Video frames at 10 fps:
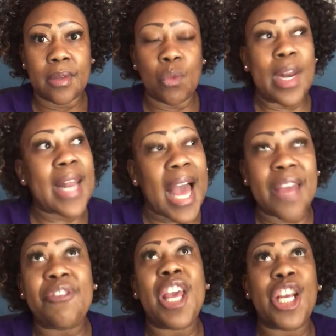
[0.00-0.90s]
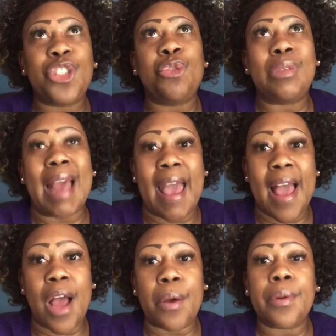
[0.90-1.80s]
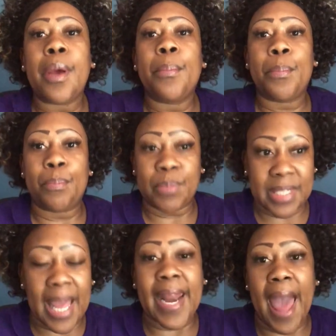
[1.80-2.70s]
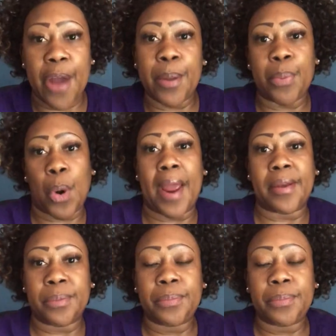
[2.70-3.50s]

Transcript: When life gets you down, stay down and pray.